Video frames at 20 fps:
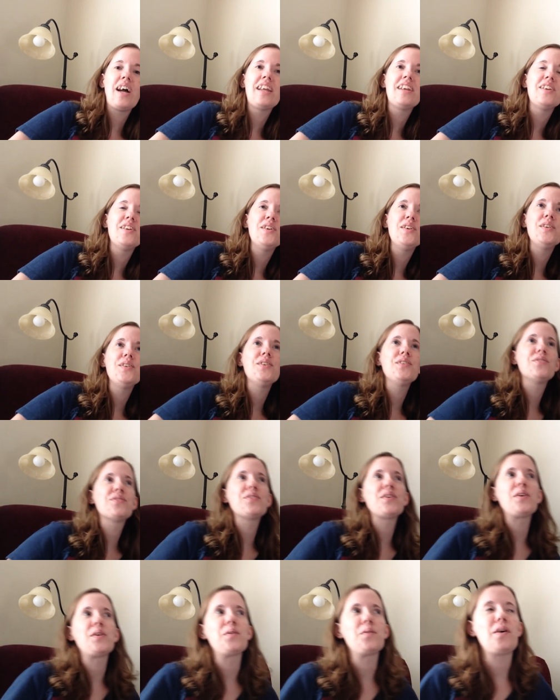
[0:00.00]
I knew
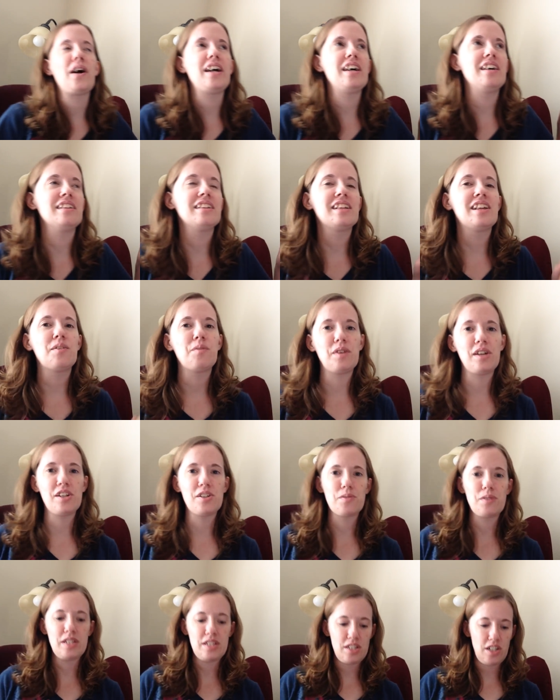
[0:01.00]
for a while that I wanted
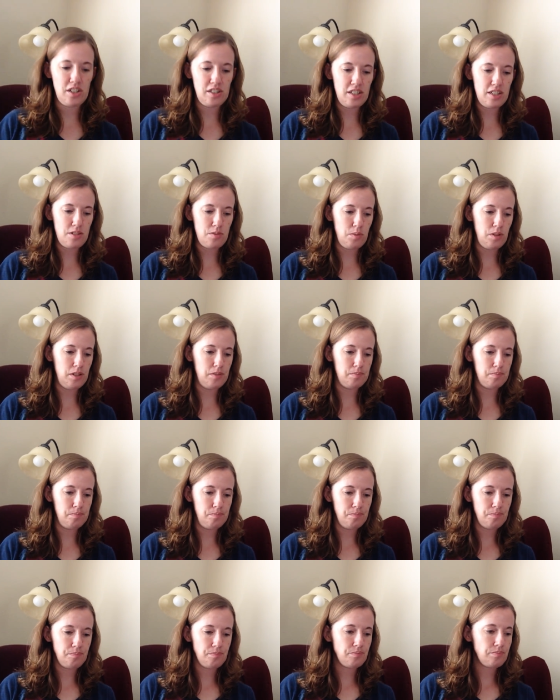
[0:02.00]
to restart this one,
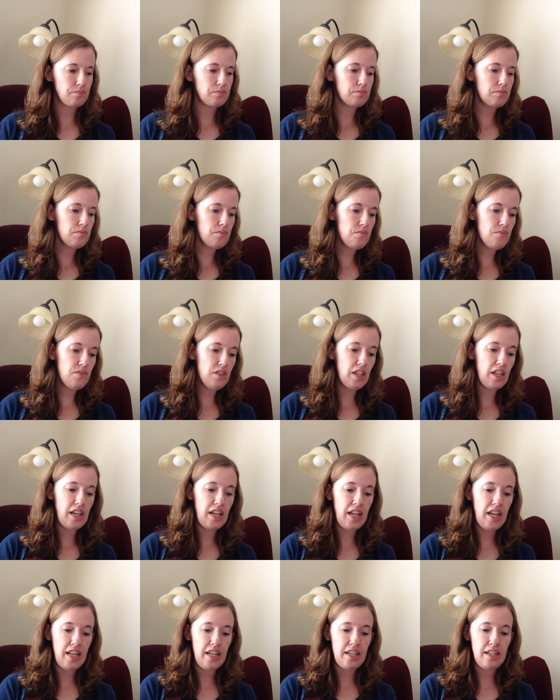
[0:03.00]

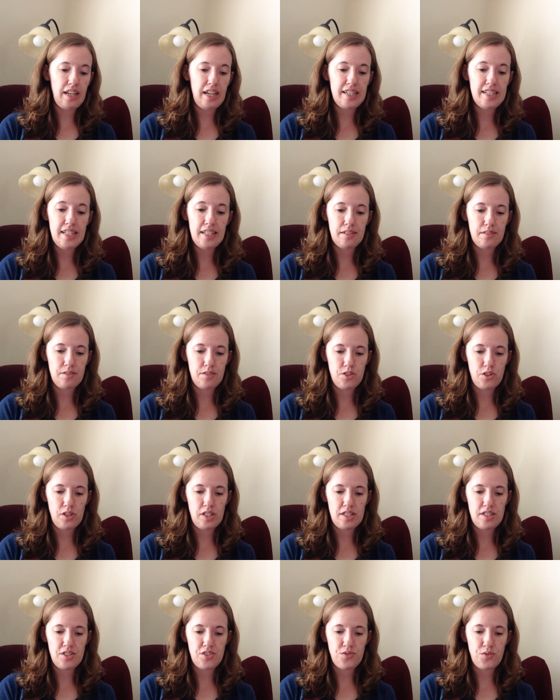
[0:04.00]
and I did. So
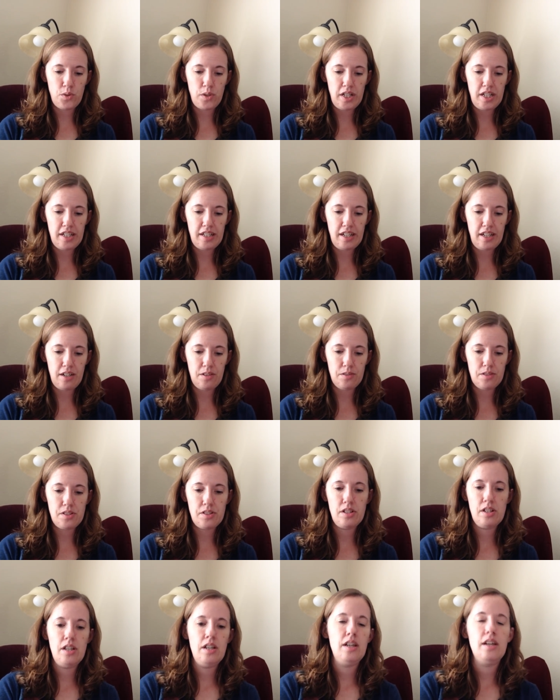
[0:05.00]
this is 40
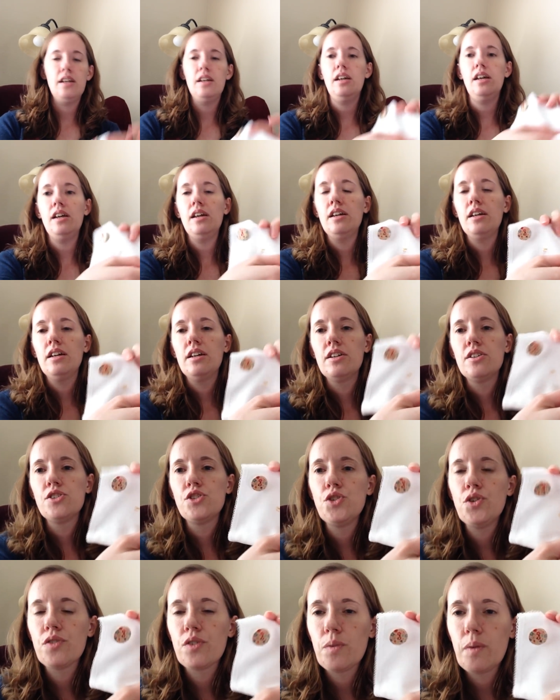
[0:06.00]
count,
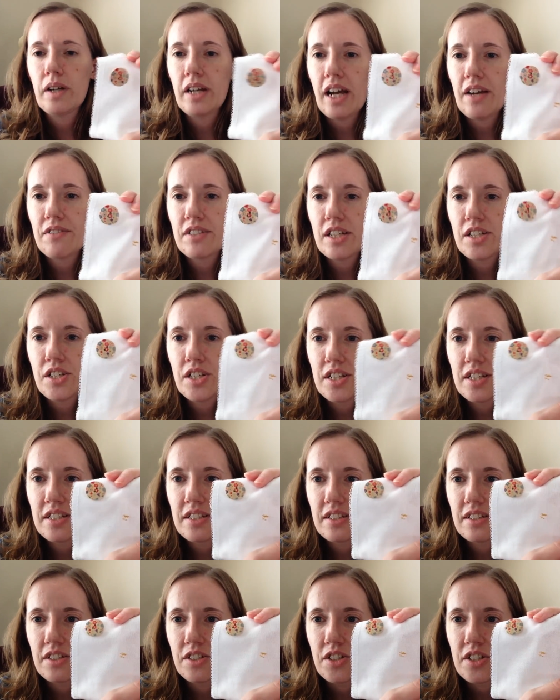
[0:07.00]
2 over 1 half
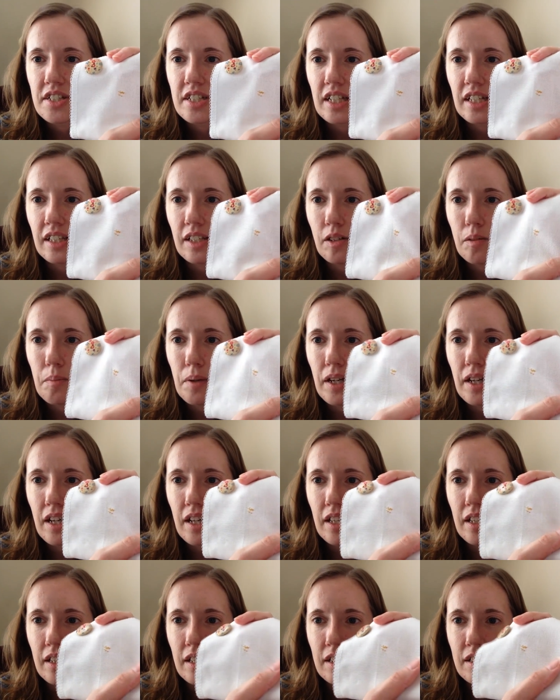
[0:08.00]
stitches, just a little bit
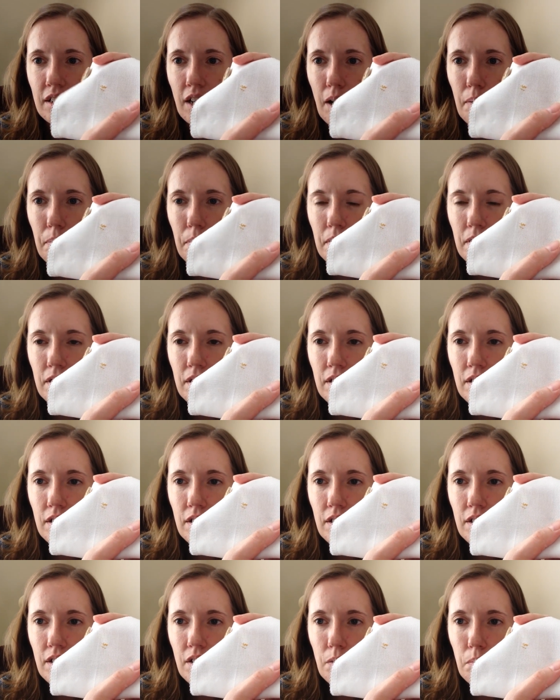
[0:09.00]
in the top
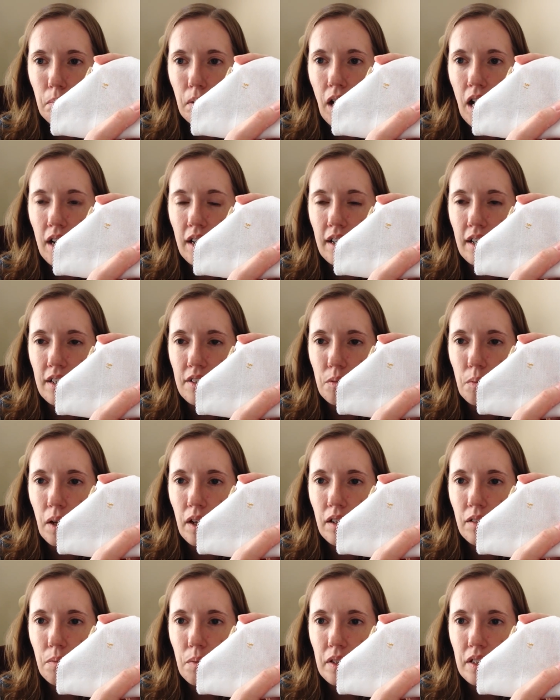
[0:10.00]
block as
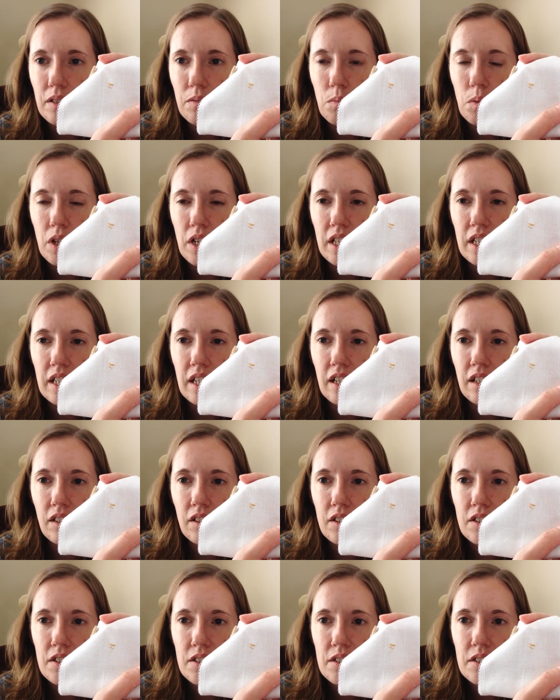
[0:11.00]
well with one of the
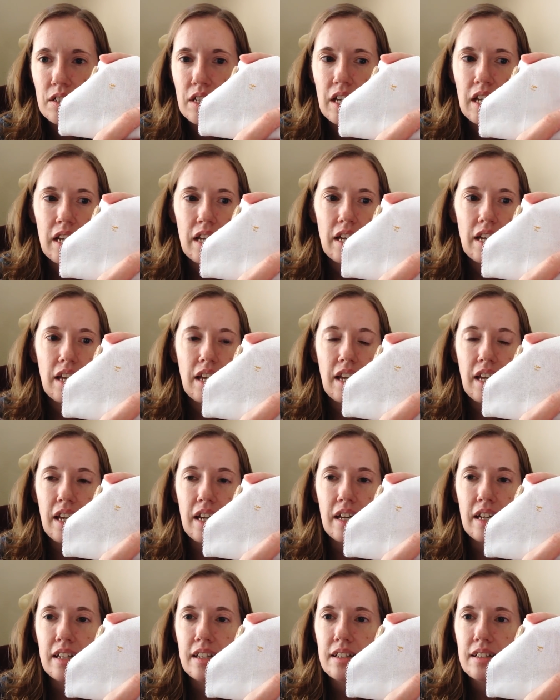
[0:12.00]
colors,
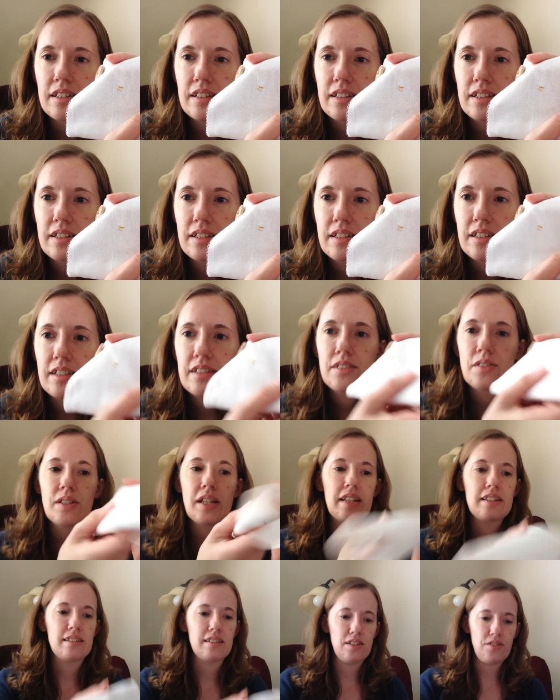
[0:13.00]
and so
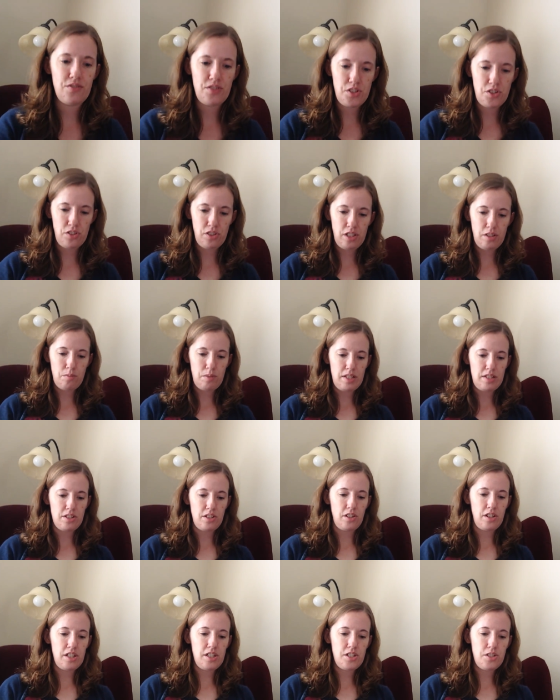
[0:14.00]
that's officially
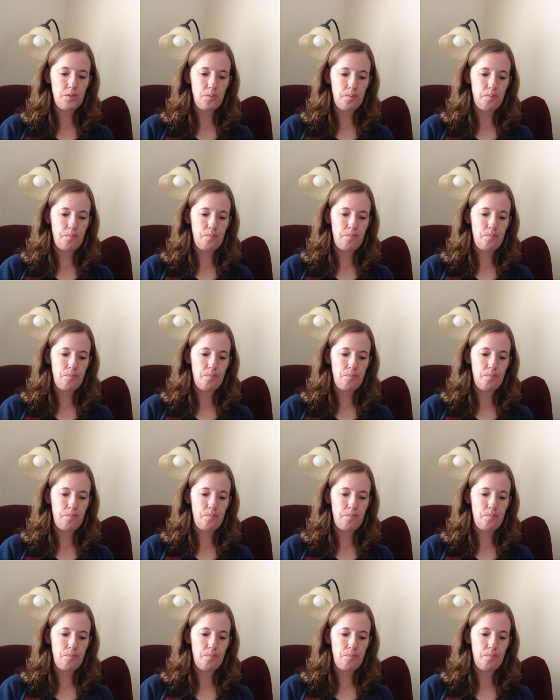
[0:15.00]
restarted too